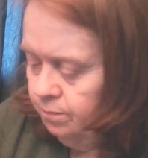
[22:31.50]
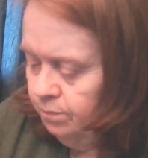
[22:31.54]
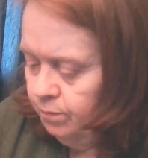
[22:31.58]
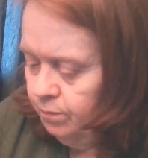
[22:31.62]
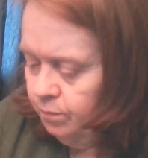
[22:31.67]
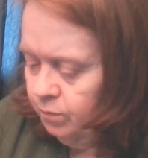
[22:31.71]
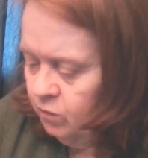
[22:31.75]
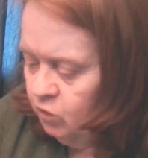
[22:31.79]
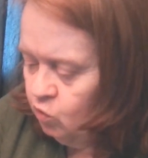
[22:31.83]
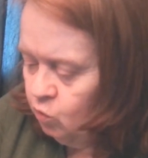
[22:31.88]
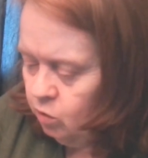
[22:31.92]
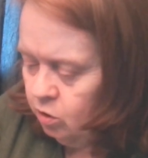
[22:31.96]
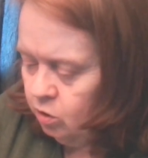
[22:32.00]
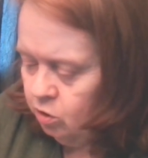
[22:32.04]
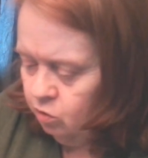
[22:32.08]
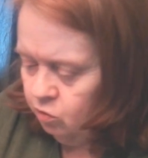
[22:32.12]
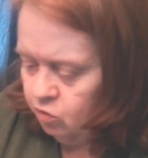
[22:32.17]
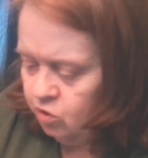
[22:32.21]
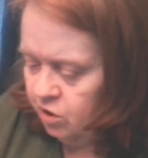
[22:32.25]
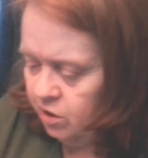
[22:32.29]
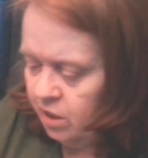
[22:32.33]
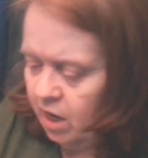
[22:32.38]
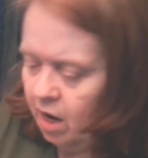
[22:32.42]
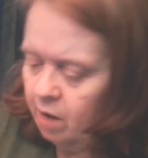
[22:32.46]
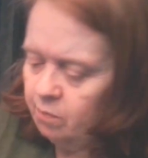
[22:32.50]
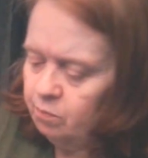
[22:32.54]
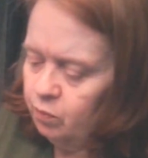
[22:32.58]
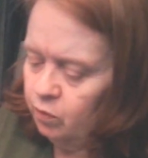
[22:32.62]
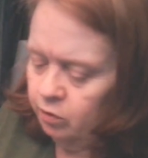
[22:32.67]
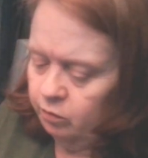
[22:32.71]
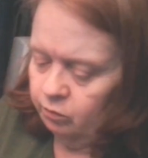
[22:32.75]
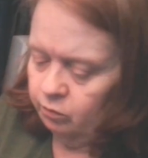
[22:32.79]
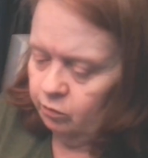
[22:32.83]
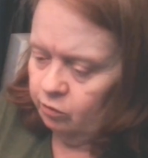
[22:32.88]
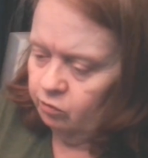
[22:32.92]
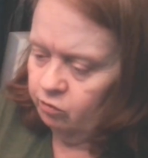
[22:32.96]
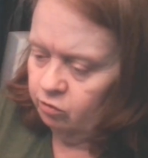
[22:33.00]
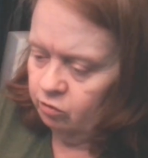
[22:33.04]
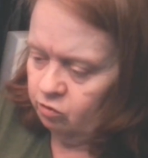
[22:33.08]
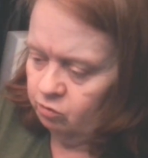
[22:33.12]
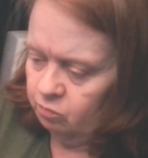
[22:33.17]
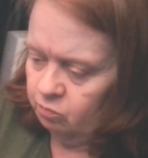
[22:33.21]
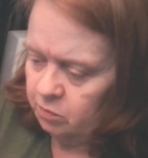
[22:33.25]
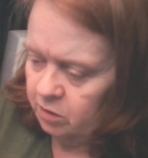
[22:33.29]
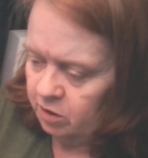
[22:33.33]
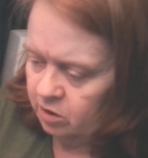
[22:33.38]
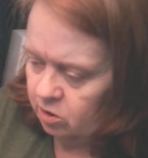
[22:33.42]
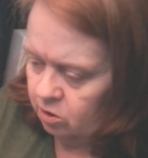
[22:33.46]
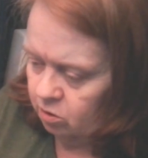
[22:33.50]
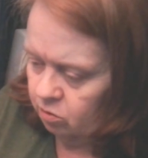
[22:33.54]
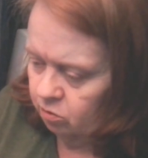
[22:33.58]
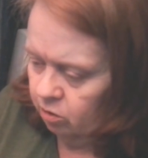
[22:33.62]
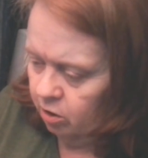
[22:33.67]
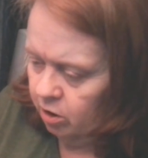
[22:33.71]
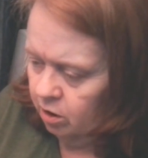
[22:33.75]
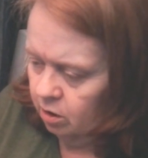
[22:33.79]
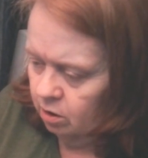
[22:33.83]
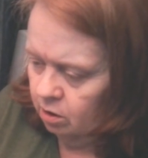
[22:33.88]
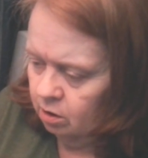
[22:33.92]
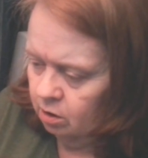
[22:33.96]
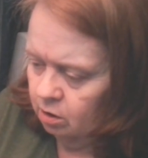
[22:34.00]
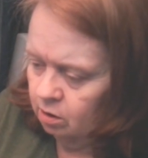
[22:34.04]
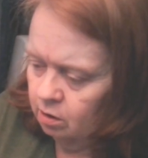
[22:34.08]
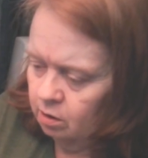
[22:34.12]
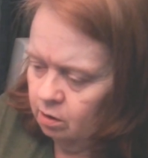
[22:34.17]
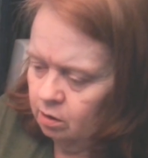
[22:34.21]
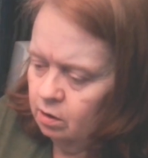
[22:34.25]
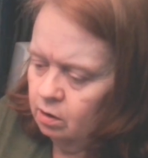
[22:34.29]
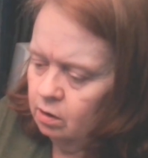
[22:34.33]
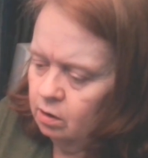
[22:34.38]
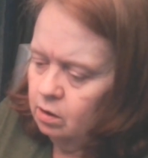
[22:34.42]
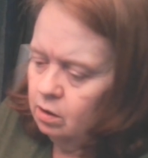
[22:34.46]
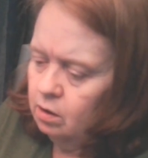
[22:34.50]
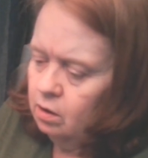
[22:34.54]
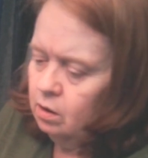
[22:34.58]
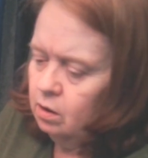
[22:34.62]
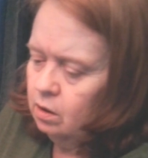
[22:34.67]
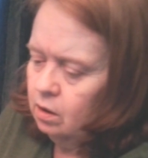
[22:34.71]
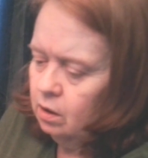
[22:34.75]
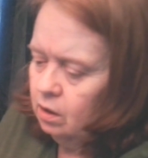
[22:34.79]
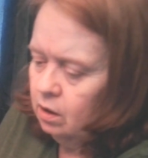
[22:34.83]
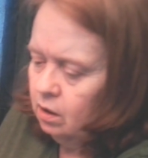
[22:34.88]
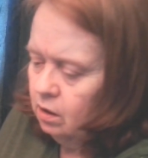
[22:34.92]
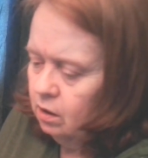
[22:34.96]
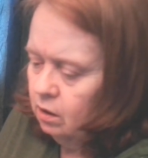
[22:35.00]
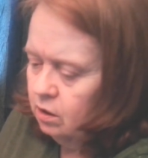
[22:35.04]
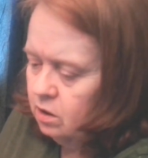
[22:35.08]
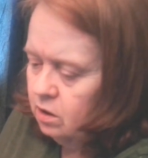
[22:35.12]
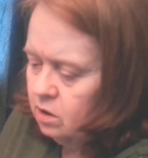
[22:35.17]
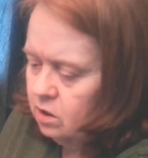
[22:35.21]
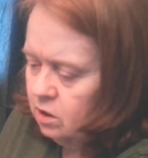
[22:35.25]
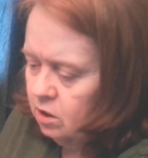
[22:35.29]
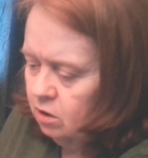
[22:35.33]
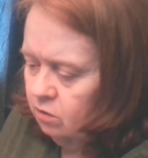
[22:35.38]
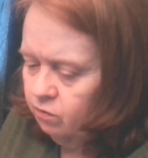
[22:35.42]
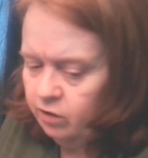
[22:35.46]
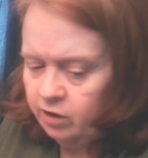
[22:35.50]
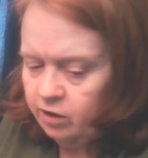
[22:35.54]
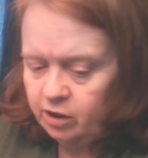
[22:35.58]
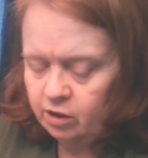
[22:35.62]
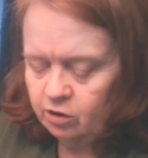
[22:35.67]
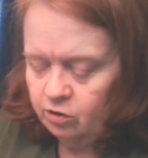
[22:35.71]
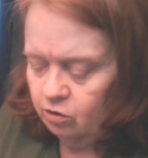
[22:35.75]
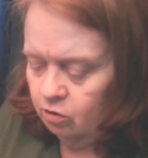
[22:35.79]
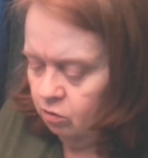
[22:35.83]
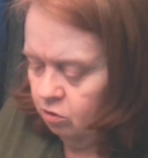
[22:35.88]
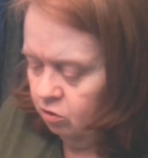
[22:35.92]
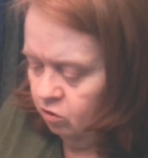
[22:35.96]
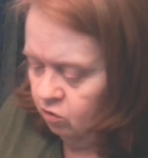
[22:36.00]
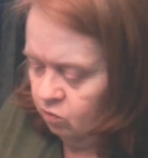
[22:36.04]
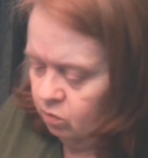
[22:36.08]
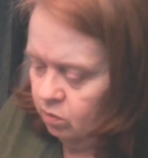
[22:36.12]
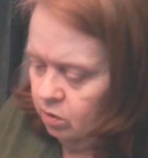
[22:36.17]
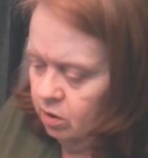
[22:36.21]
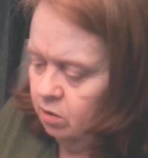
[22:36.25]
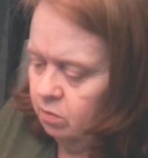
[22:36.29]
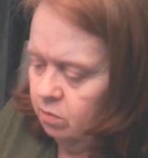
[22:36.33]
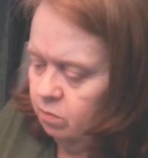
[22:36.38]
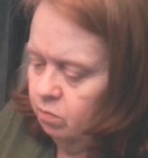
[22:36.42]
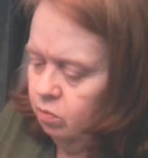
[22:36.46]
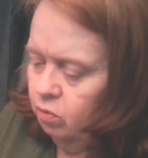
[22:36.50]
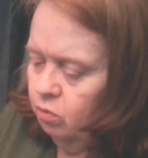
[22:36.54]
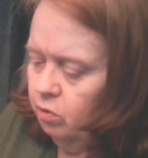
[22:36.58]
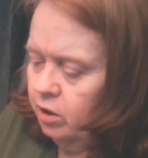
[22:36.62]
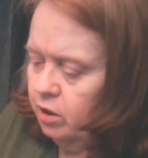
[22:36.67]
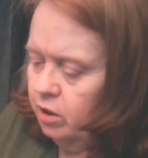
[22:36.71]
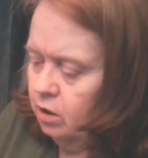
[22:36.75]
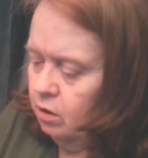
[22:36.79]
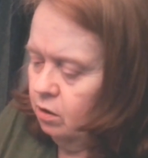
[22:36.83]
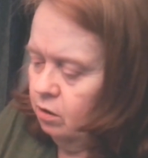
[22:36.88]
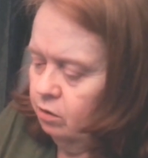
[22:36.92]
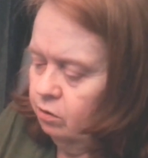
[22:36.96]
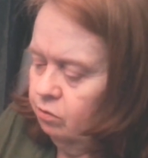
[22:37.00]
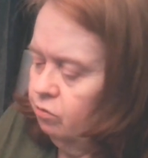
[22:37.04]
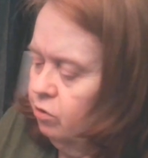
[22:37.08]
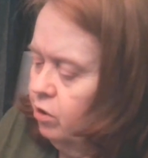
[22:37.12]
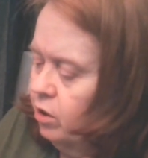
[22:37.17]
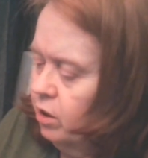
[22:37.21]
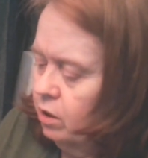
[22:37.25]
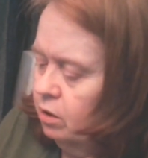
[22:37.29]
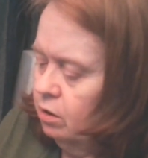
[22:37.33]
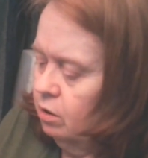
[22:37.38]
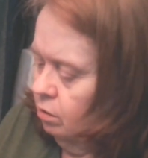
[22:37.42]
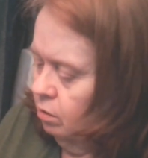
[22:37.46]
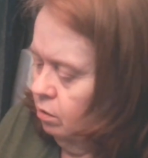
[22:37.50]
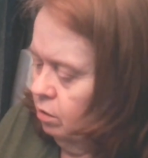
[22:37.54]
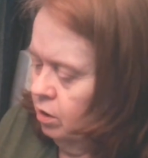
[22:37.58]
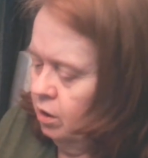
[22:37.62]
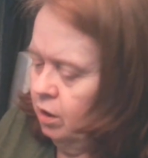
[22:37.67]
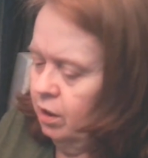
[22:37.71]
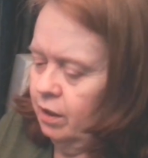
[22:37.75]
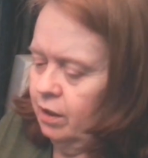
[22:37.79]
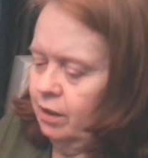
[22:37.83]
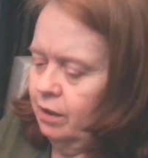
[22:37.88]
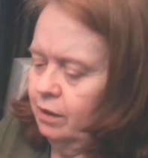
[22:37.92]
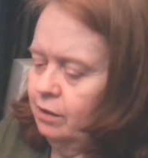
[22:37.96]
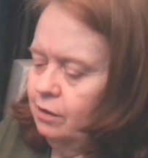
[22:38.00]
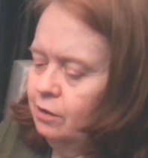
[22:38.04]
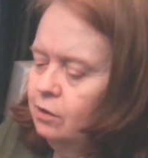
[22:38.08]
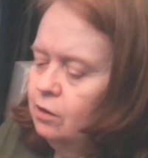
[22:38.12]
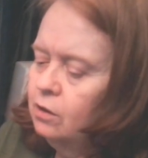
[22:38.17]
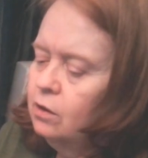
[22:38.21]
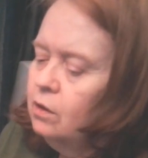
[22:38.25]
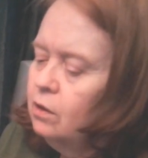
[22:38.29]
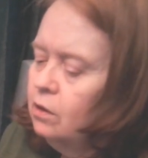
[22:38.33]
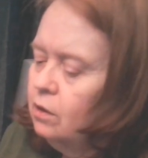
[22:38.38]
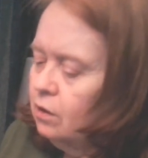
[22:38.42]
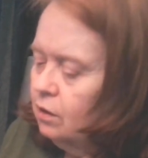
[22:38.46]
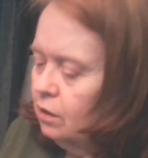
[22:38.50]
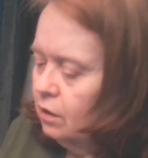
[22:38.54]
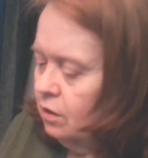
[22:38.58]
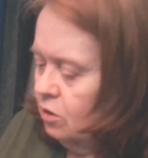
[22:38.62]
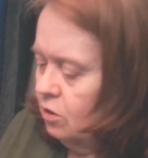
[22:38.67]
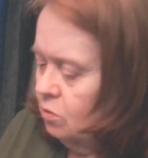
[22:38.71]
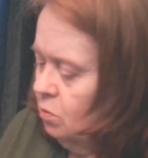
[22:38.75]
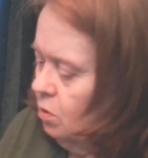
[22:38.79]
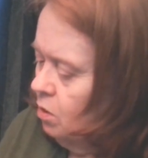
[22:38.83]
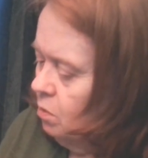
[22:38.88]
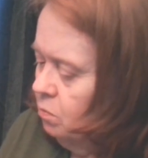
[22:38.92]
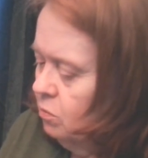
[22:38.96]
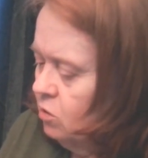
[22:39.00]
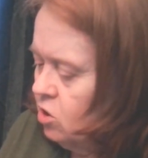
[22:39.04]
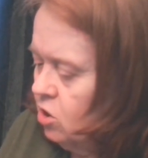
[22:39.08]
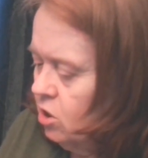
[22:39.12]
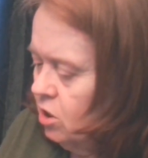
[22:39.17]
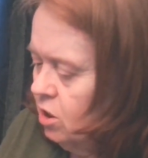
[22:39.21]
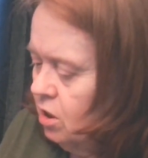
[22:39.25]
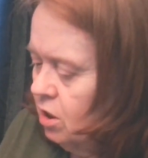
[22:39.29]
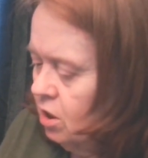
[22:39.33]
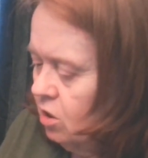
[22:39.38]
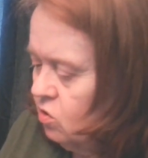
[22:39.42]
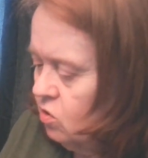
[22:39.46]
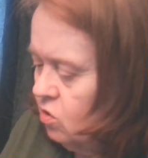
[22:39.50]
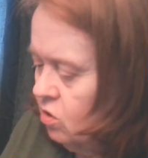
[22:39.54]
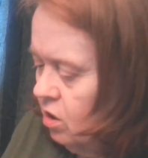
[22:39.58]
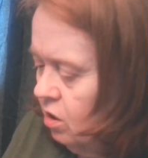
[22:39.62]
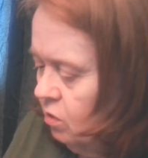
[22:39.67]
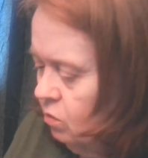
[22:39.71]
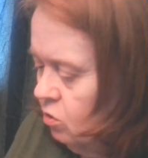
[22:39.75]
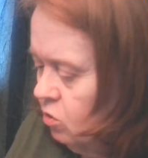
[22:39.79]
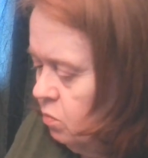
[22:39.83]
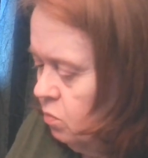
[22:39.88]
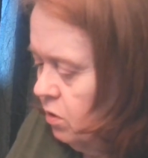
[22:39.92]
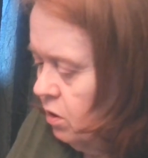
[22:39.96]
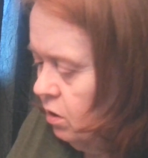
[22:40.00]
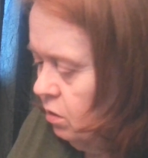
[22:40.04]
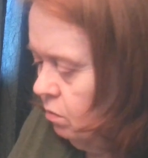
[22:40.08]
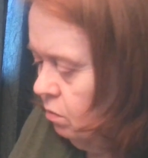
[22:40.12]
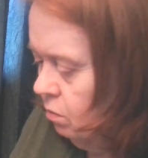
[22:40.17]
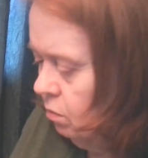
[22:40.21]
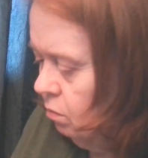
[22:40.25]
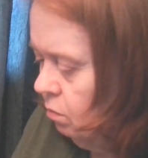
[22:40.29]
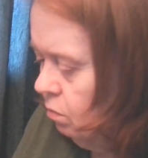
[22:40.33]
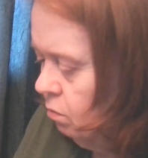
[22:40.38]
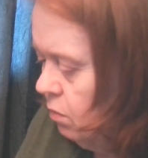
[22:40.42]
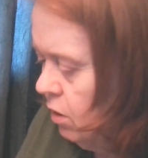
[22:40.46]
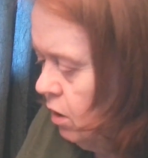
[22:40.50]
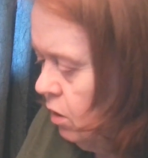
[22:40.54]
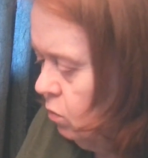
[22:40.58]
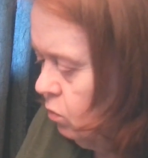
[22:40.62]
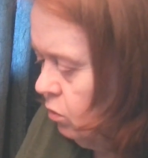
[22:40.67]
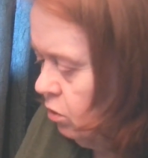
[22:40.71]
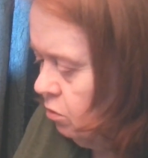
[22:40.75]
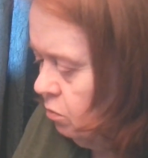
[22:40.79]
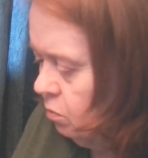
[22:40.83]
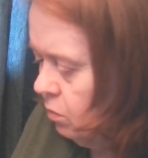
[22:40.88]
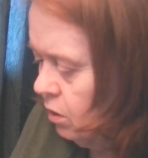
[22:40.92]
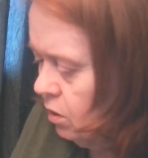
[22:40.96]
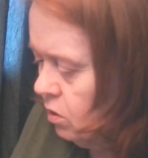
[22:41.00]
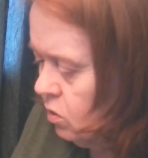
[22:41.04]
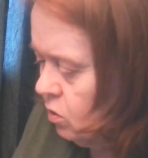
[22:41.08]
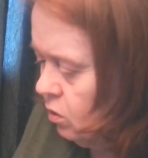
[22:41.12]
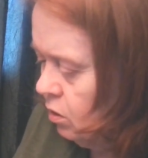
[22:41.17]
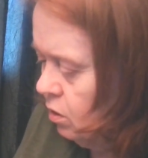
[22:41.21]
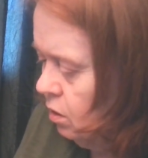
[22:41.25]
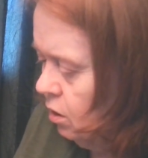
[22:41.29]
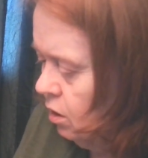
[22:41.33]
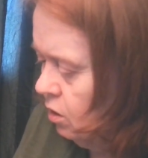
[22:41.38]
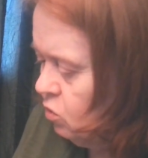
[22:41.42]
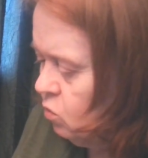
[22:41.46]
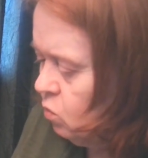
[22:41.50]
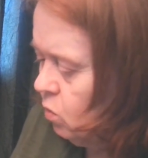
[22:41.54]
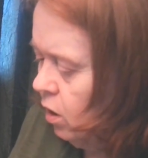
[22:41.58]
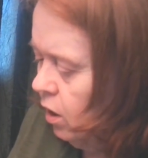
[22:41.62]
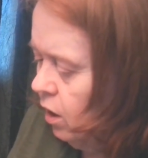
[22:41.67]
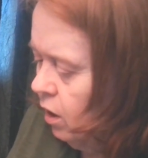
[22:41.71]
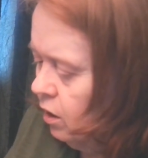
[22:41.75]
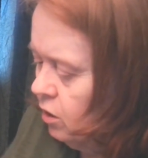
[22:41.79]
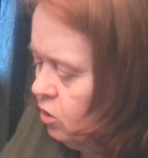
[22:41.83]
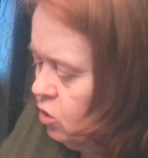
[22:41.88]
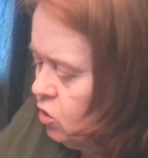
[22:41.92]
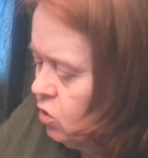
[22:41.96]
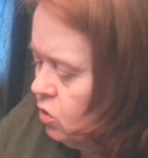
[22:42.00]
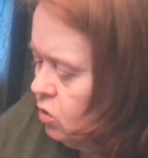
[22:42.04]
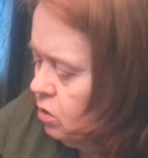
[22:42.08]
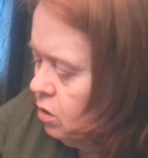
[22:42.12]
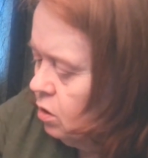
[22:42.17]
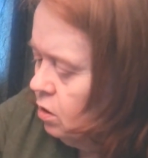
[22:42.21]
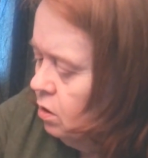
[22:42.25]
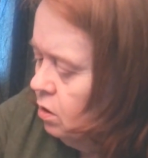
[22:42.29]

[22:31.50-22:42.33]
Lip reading: It's one of those snap-on ones, which makes it great. And let's see if I can do this without breaking a thread. Because my machine yesterday was being mean with me, so that's why I took